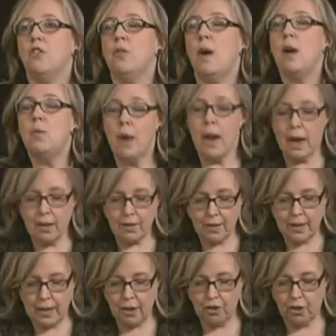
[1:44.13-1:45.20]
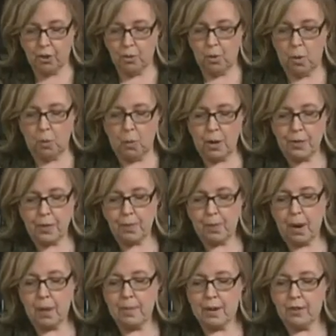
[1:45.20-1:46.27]
So I'd raised the issue with the
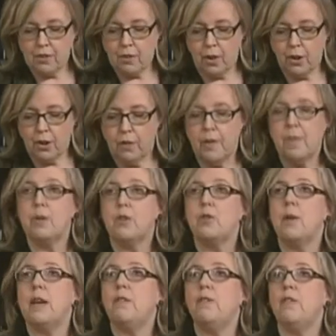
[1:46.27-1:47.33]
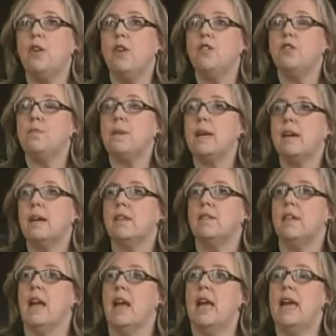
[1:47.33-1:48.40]
Prime Minister on November 21st
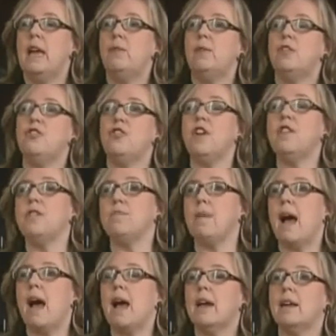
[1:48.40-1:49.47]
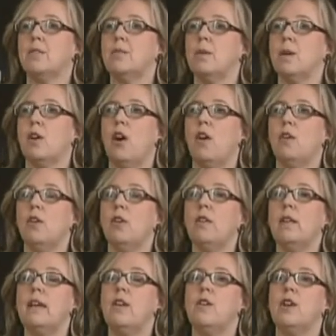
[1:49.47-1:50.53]
because he was just back, as we recall,
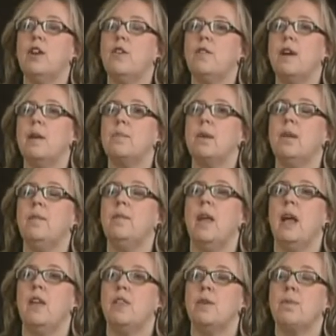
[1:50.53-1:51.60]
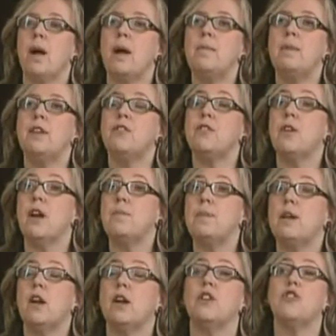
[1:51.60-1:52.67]
earlier in November. The Prime Minister had
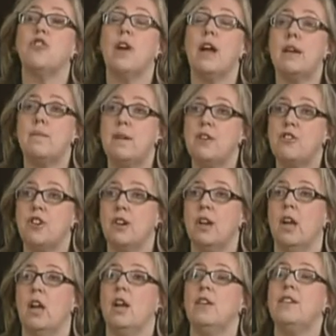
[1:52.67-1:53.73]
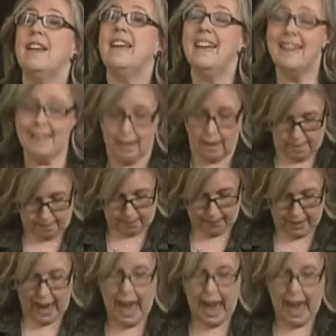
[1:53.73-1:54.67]
been on a trade mission to India.